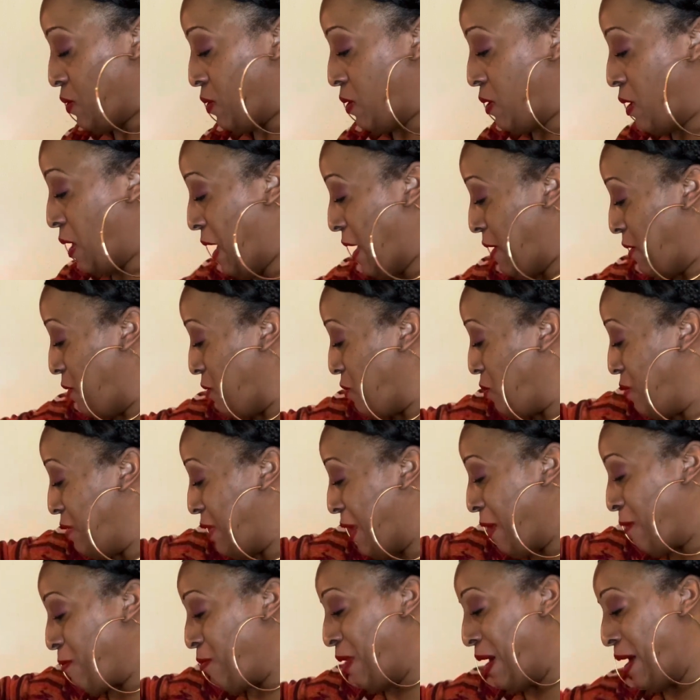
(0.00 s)
I know you
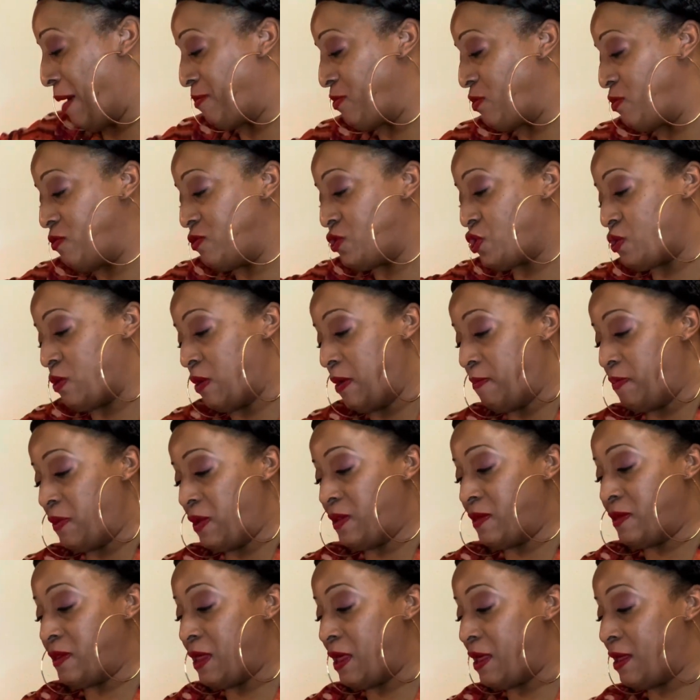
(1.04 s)
like, Robbie, you
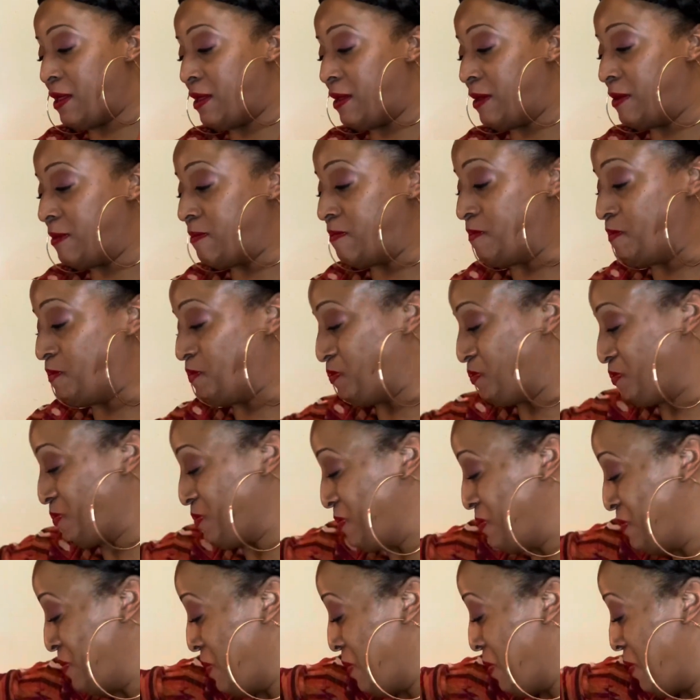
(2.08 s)
tripping. Yep.
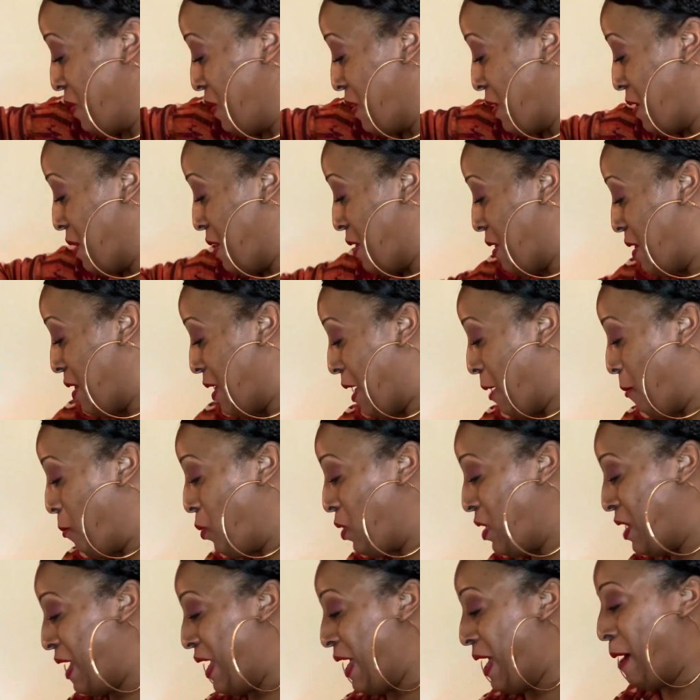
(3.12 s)
I
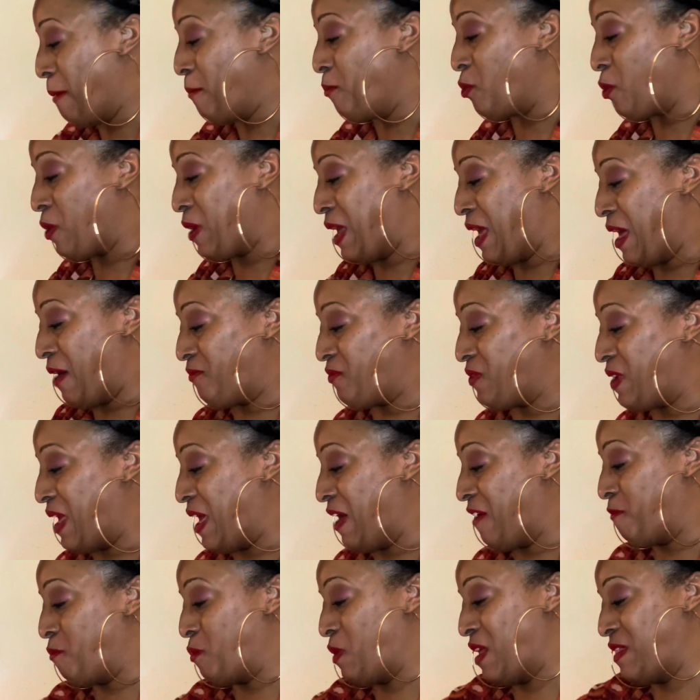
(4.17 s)
want to add more half and
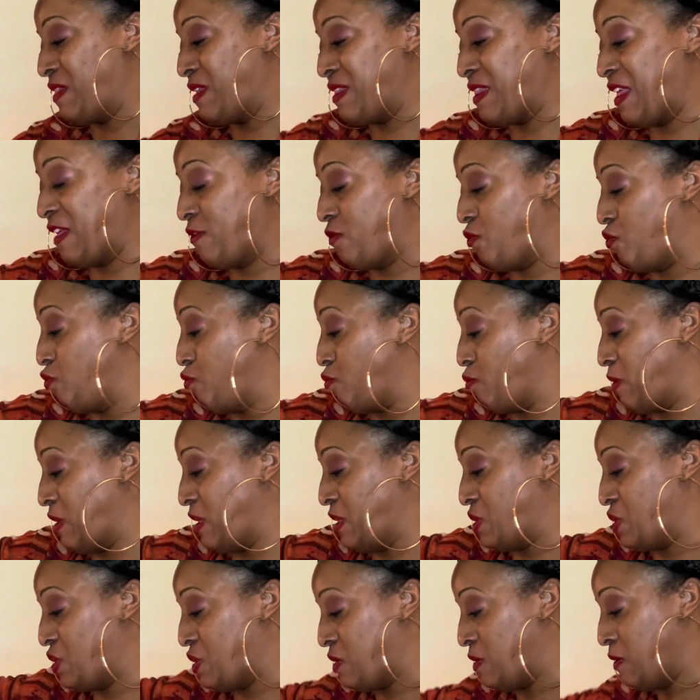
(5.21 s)
half, but I think that's too
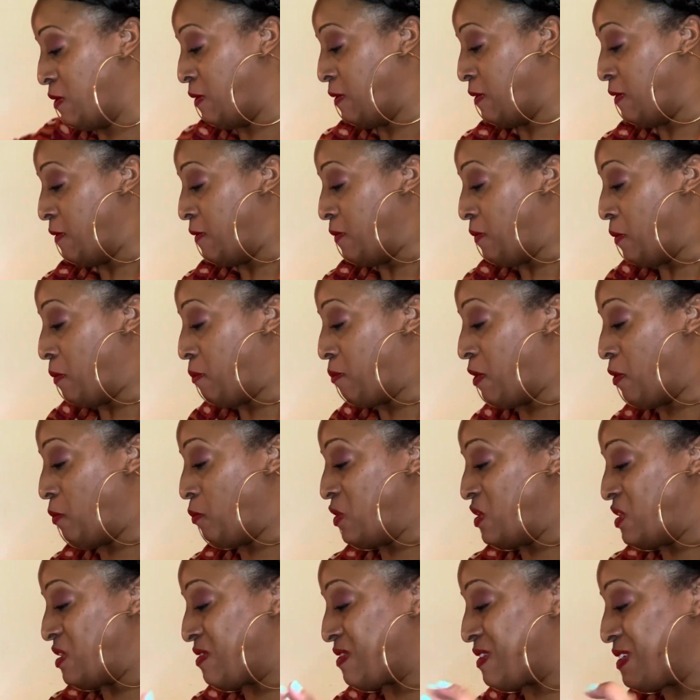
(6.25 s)
rich. But we
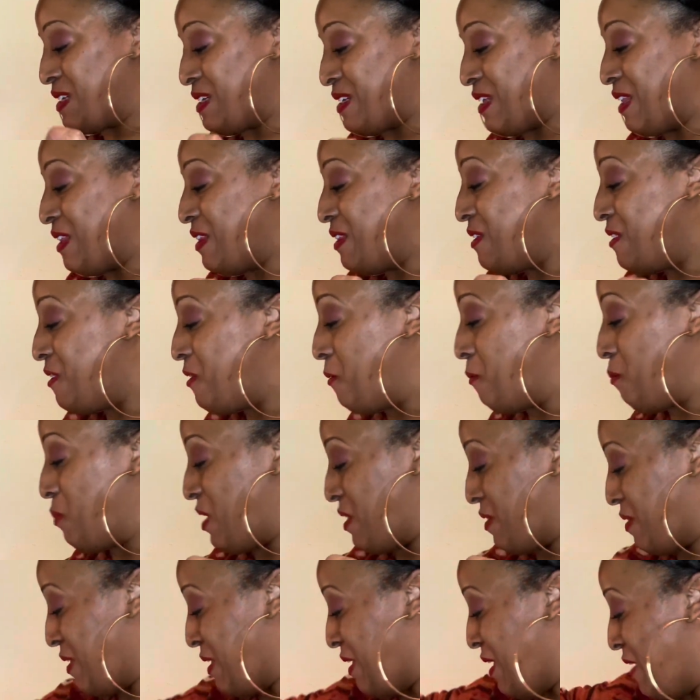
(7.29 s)
just need a little
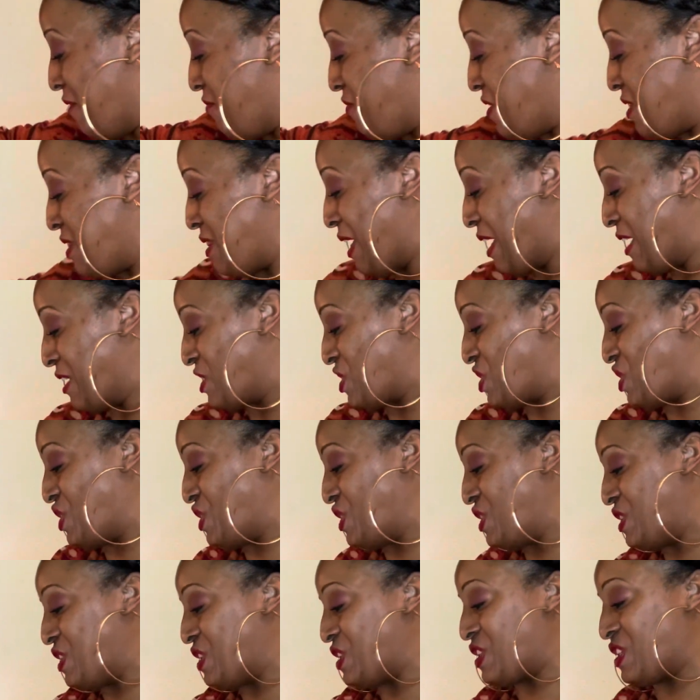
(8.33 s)
bit to give it that
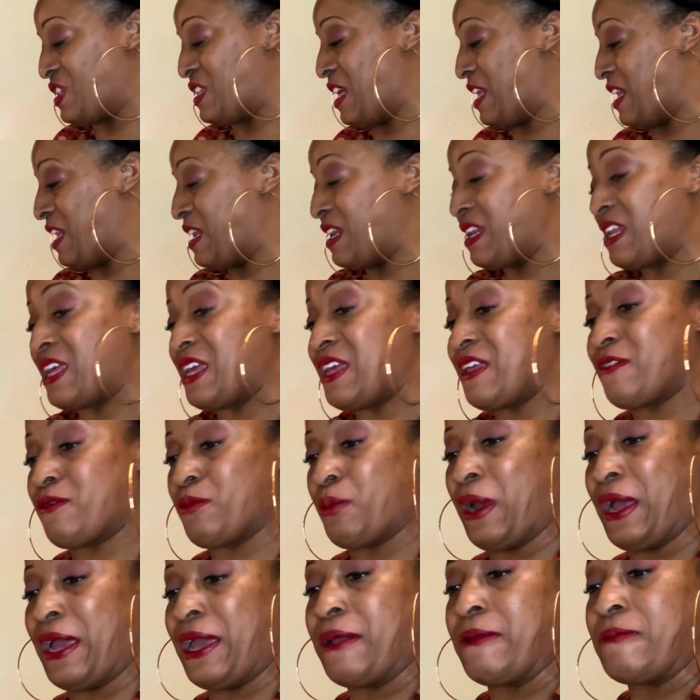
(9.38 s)
zhuzh that it needs,
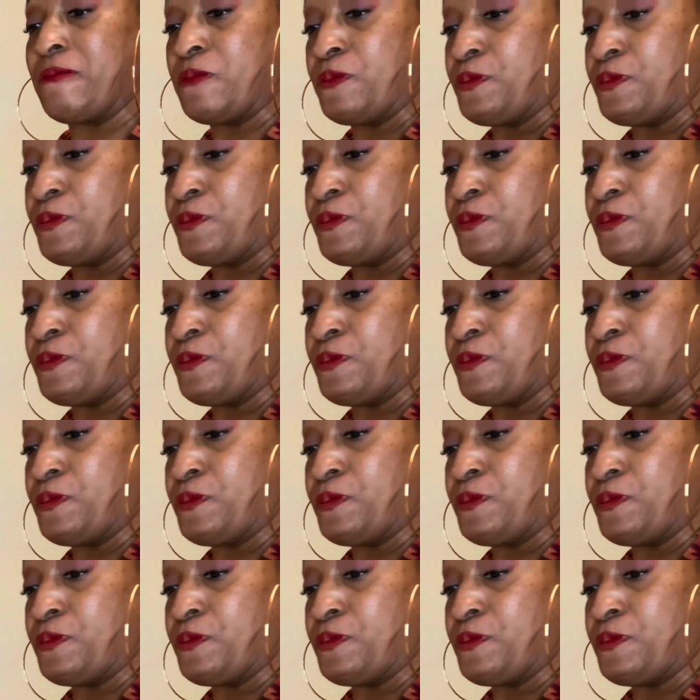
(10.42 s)
right?